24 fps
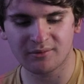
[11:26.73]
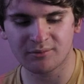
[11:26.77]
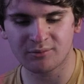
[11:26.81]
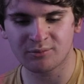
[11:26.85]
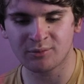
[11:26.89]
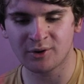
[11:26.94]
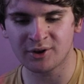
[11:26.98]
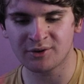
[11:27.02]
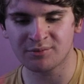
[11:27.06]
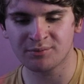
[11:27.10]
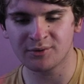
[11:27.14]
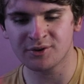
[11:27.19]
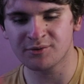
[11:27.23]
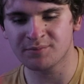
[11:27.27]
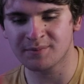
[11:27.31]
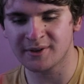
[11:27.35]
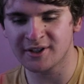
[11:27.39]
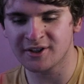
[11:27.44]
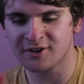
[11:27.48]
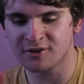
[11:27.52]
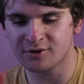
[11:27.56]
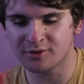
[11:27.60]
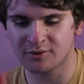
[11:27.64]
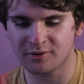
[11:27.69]
What would be
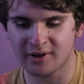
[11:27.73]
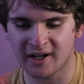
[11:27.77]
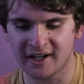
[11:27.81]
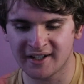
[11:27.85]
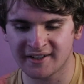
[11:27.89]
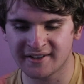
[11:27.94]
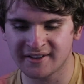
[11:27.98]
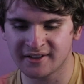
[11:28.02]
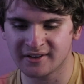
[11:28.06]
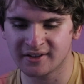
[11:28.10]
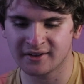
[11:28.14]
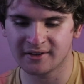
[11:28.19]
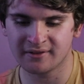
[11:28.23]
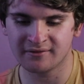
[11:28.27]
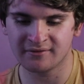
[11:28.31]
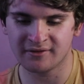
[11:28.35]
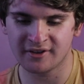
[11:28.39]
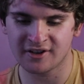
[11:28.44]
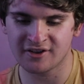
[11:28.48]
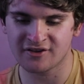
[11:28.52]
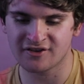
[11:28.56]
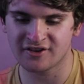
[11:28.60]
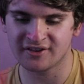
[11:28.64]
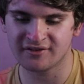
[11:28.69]
your ideal
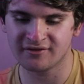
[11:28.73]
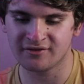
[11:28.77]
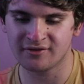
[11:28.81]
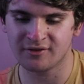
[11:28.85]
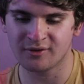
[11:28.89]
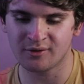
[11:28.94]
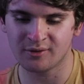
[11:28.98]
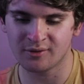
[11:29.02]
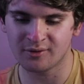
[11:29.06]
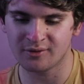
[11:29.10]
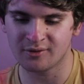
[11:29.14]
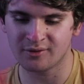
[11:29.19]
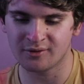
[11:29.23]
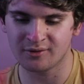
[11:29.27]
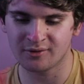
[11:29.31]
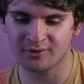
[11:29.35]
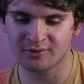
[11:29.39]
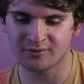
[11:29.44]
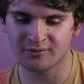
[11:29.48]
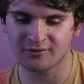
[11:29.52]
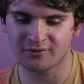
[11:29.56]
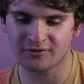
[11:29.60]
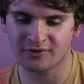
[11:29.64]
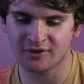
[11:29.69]
envision
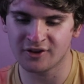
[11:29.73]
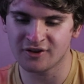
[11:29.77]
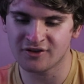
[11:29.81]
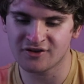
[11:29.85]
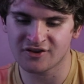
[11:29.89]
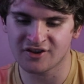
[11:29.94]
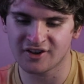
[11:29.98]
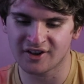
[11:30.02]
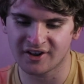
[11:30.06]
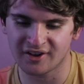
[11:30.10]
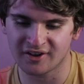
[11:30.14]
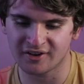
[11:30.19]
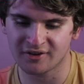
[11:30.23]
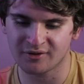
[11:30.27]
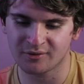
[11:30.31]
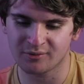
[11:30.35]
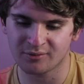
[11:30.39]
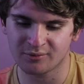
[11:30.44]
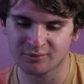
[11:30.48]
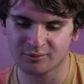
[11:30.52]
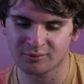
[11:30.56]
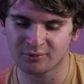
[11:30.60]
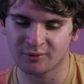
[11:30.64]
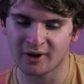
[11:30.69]
for future
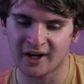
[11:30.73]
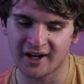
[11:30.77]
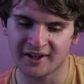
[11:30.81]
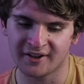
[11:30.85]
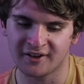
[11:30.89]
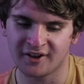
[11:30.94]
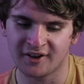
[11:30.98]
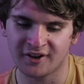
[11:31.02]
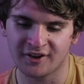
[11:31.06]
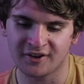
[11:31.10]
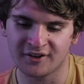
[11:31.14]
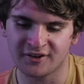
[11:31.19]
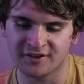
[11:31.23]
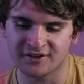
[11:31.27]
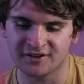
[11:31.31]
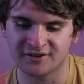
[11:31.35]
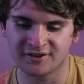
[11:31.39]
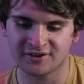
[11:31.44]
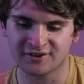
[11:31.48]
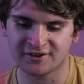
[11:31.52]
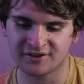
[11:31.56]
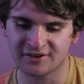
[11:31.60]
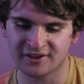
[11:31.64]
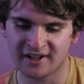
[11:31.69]

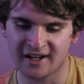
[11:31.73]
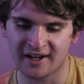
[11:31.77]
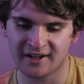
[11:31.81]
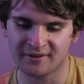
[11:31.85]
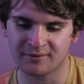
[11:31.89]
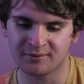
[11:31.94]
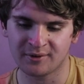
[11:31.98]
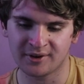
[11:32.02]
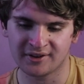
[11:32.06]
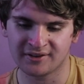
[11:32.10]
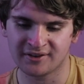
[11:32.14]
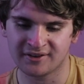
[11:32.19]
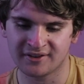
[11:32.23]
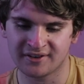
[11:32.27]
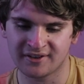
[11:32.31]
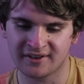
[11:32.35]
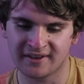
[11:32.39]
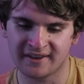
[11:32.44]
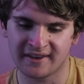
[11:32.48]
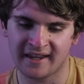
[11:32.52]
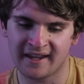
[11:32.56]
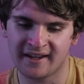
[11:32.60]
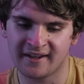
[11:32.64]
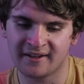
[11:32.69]
rhinos and what
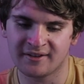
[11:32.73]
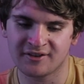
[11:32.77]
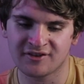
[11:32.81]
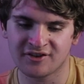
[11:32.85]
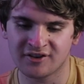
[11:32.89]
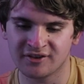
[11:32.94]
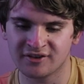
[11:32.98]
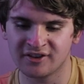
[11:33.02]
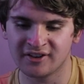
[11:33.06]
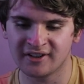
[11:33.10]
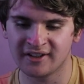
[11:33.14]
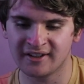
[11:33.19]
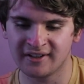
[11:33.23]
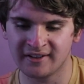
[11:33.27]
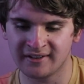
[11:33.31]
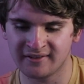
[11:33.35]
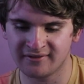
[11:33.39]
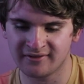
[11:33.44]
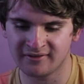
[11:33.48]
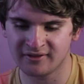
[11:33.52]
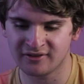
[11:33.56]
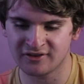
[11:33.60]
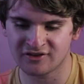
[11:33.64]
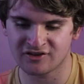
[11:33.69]
they should
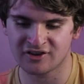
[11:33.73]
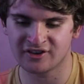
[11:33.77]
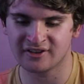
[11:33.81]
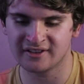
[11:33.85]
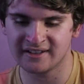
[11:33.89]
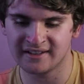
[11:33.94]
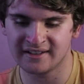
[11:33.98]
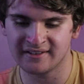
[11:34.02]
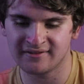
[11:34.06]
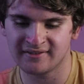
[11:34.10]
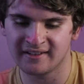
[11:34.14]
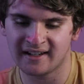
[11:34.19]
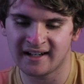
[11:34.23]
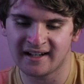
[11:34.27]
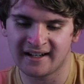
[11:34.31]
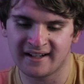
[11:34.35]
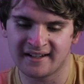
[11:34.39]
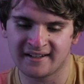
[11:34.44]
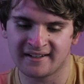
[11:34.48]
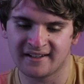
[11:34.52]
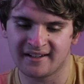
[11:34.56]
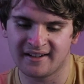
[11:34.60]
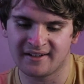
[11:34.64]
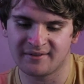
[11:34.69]
live should live
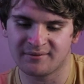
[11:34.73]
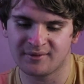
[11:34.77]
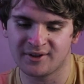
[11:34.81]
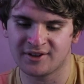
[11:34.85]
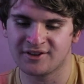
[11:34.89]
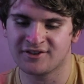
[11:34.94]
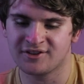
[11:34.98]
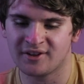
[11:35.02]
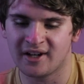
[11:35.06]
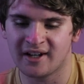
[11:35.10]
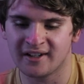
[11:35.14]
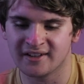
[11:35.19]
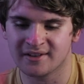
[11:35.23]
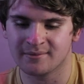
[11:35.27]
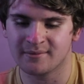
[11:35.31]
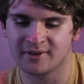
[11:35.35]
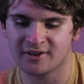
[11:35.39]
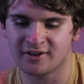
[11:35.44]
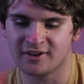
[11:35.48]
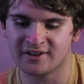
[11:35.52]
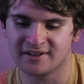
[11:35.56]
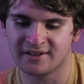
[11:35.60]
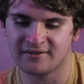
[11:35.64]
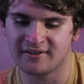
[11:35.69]
like, and what's your ultimate
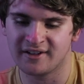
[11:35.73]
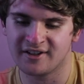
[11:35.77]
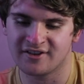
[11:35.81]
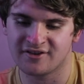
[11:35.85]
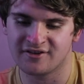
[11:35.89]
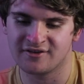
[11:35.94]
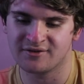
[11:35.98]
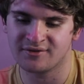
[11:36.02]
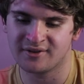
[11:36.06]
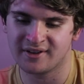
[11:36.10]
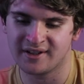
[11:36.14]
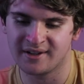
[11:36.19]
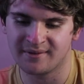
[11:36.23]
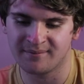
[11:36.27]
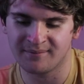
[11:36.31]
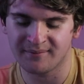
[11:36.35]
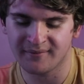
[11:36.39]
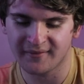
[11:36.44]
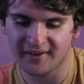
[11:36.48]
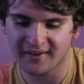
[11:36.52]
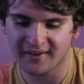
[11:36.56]
conservation dream?